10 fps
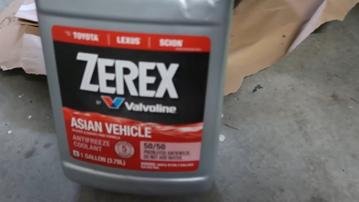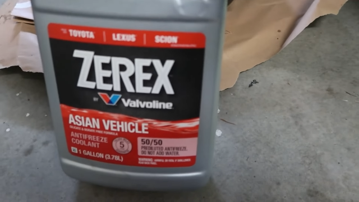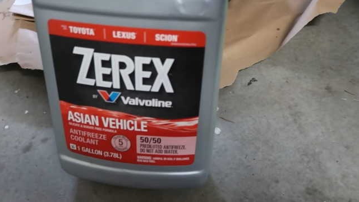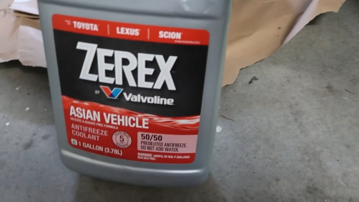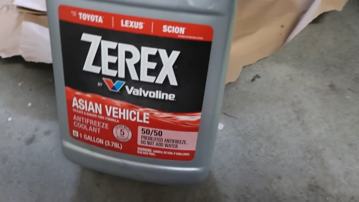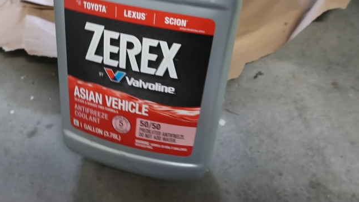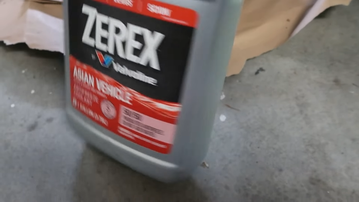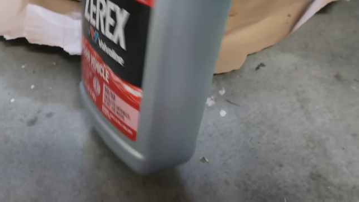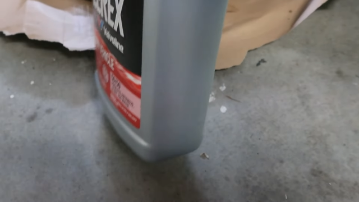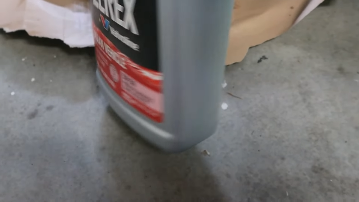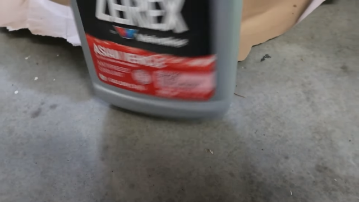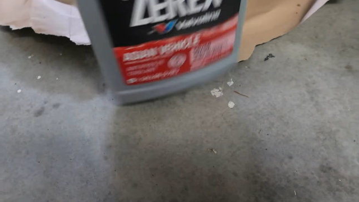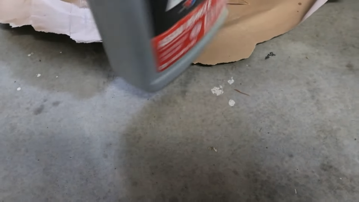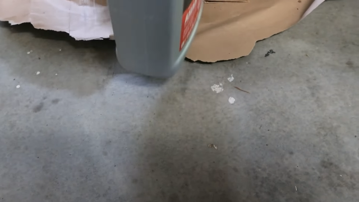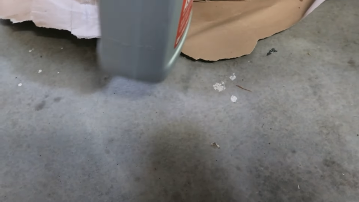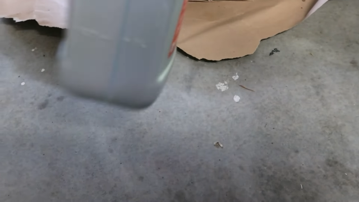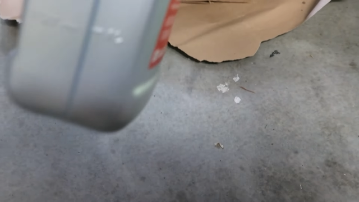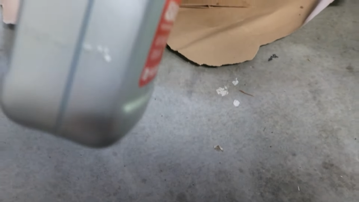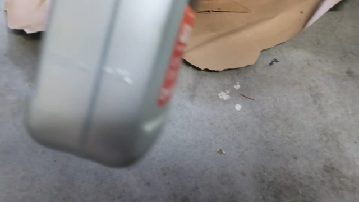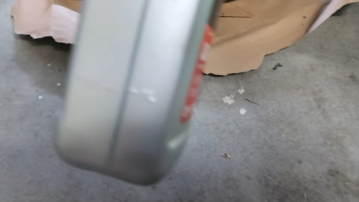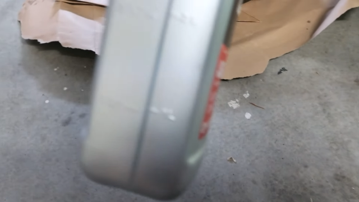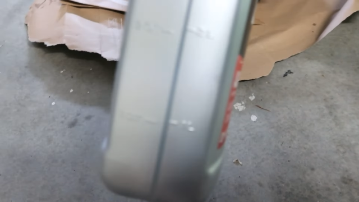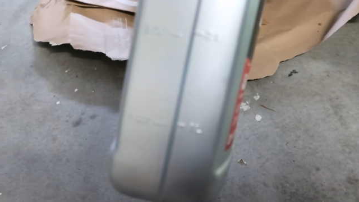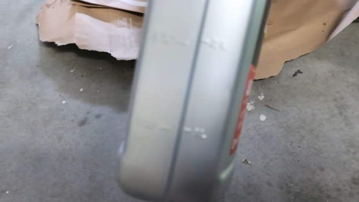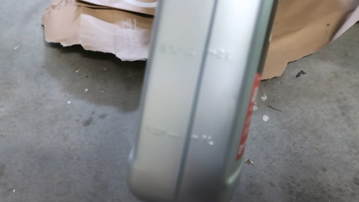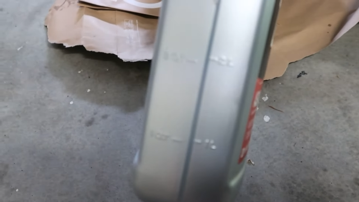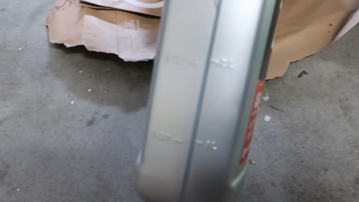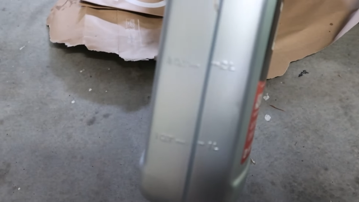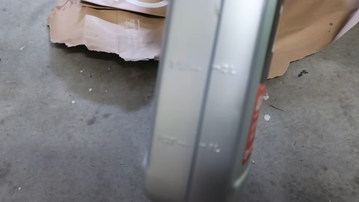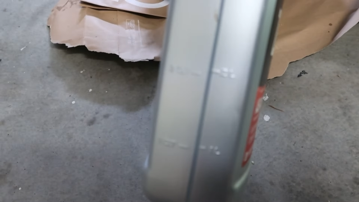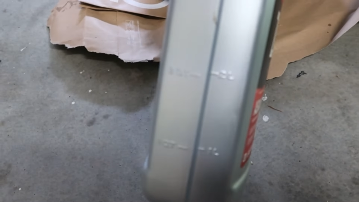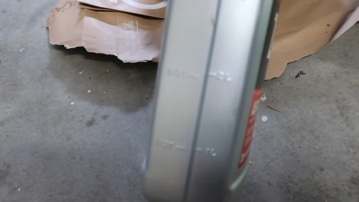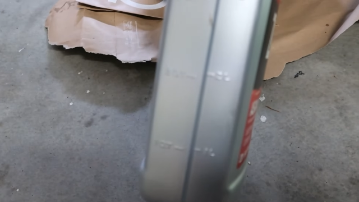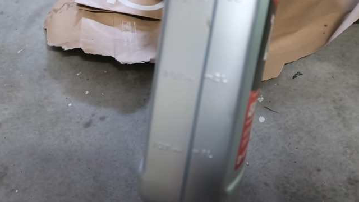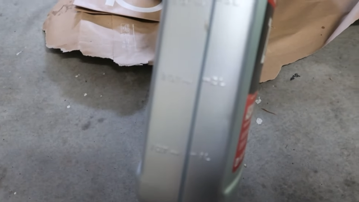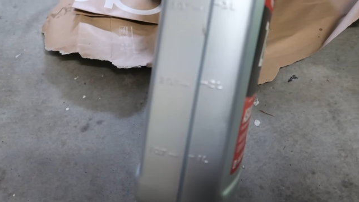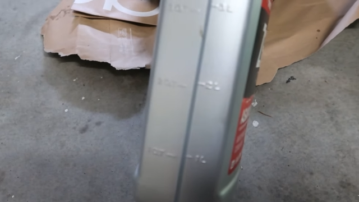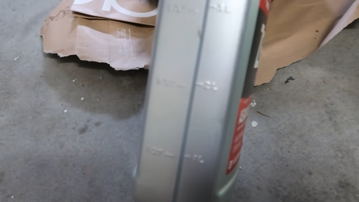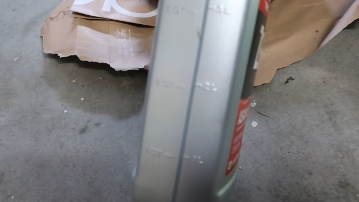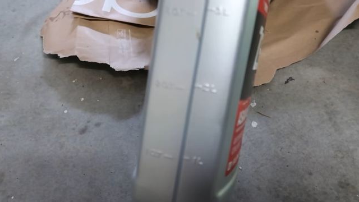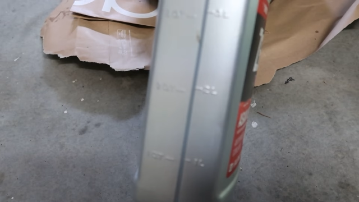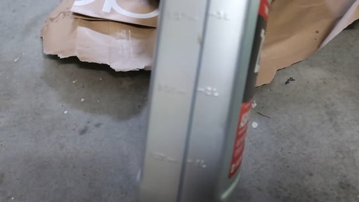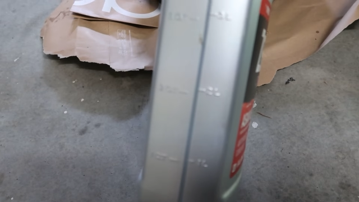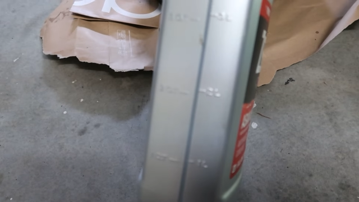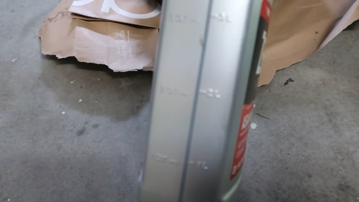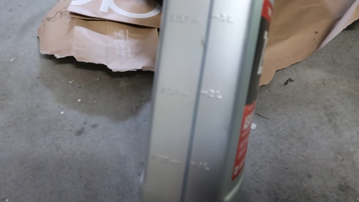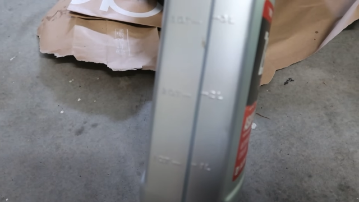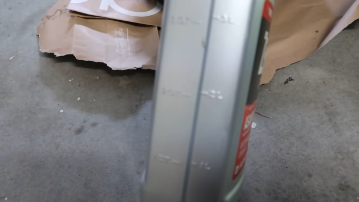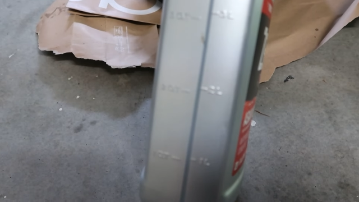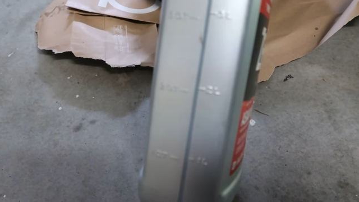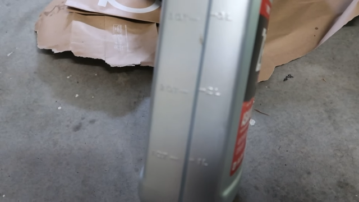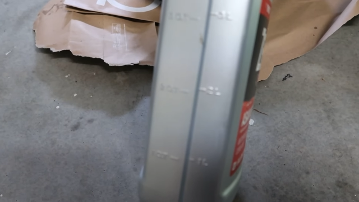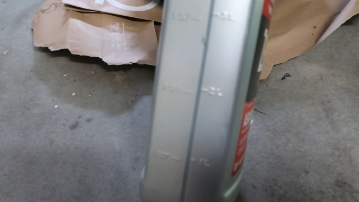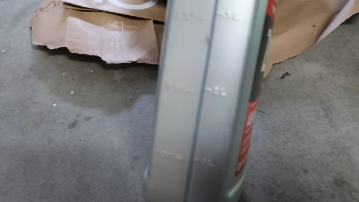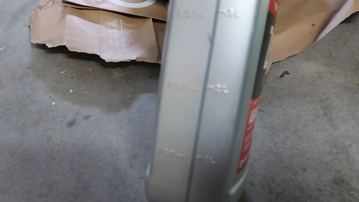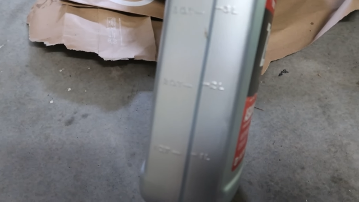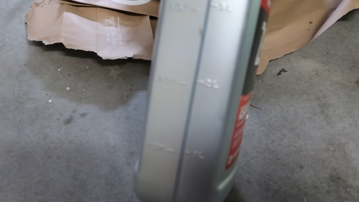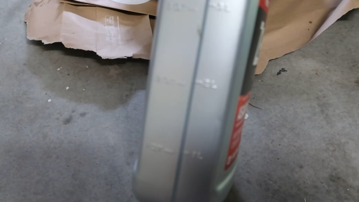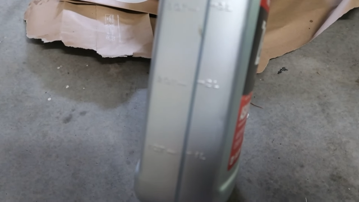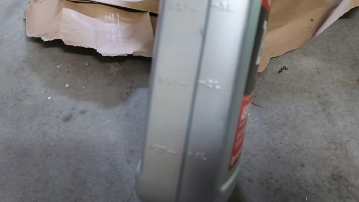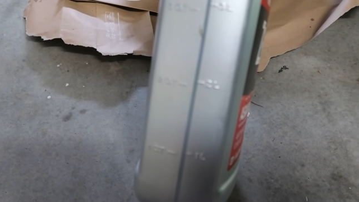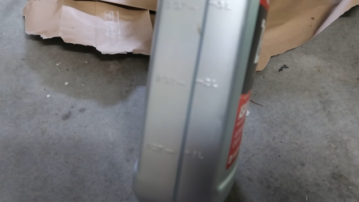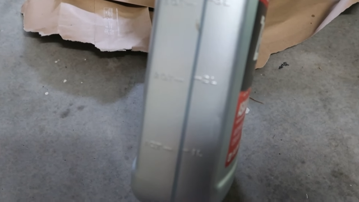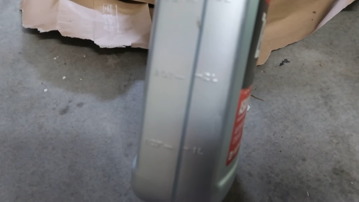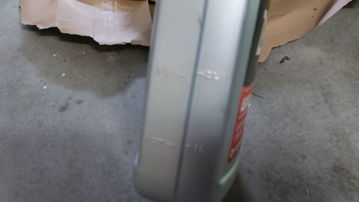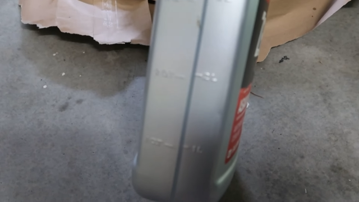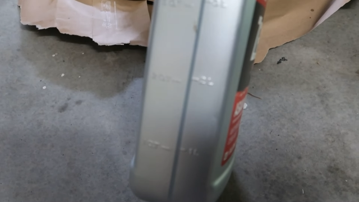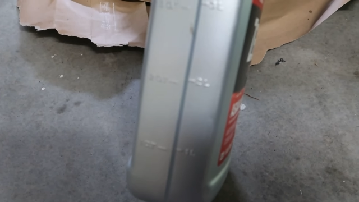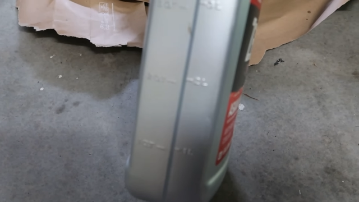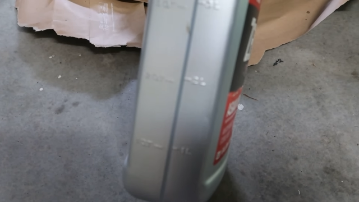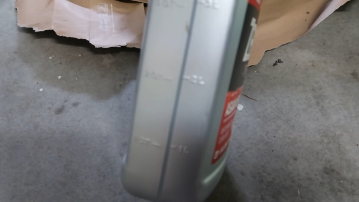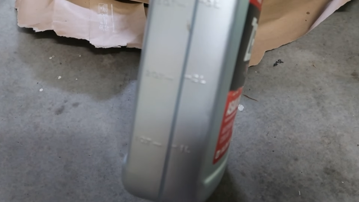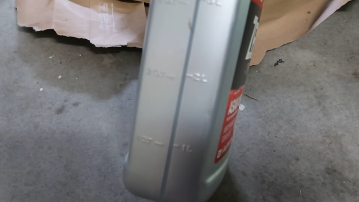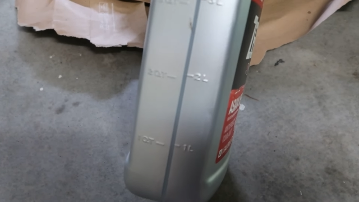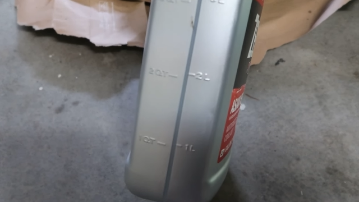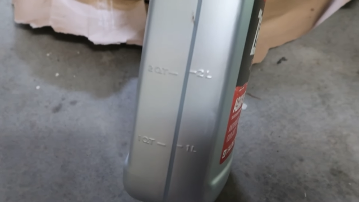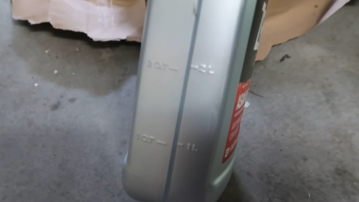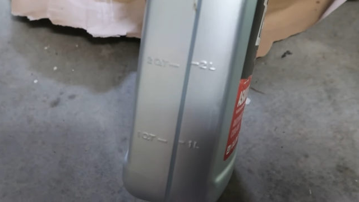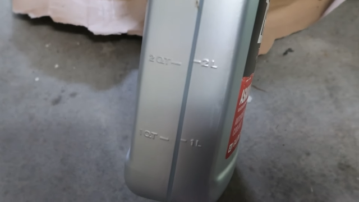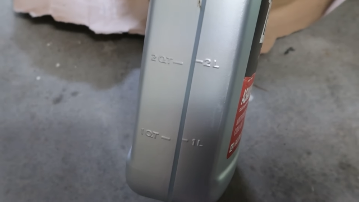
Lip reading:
(no speaker visible)